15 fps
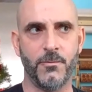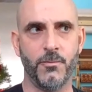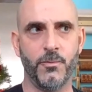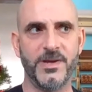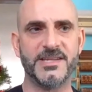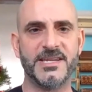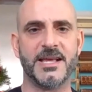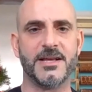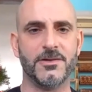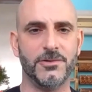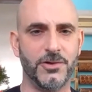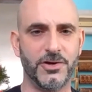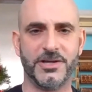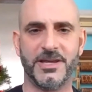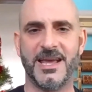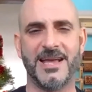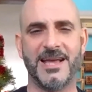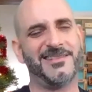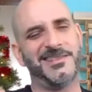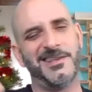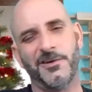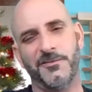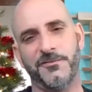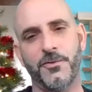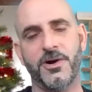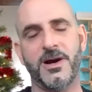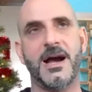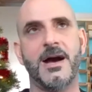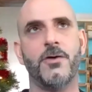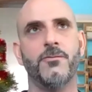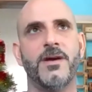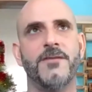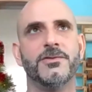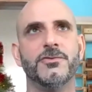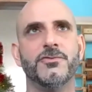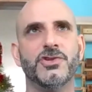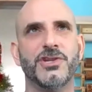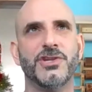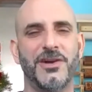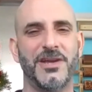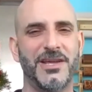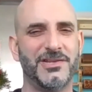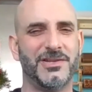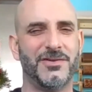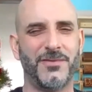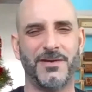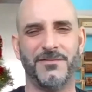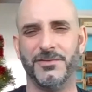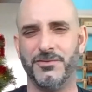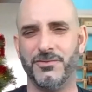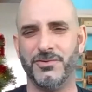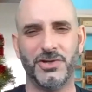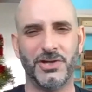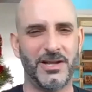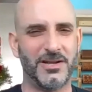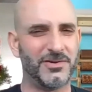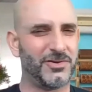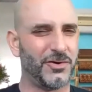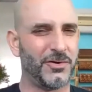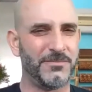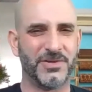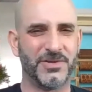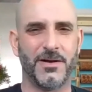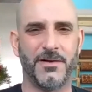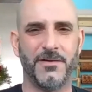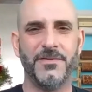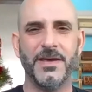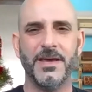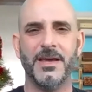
we take a look at, therefore, how revolutionary is the revolution in terms of